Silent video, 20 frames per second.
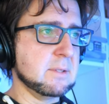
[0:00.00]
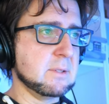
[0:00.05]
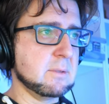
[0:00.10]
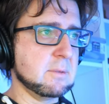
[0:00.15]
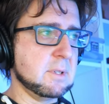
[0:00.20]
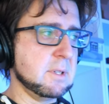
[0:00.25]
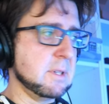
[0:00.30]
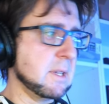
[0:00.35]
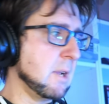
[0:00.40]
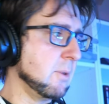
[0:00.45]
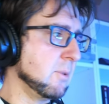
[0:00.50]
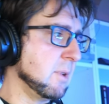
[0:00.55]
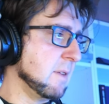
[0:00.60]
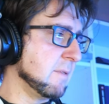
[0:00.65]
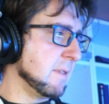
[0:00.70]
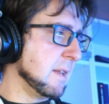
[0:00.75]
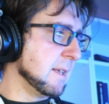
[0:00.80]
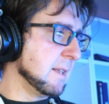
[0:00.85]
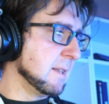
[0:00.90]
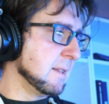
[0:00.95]
So now you
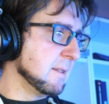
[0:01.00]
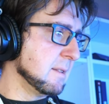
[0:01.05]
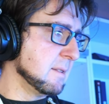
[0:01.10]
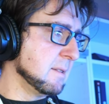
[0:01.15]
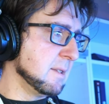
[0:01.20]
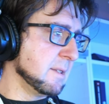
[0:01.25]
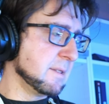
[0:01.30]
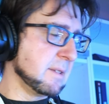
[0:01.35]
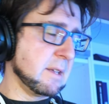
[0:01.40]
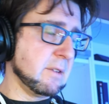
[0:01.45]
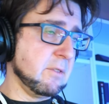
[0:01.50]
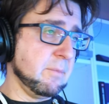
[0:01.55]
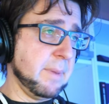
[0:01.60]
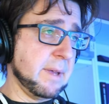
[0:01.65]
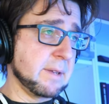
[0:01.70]
have like this kind of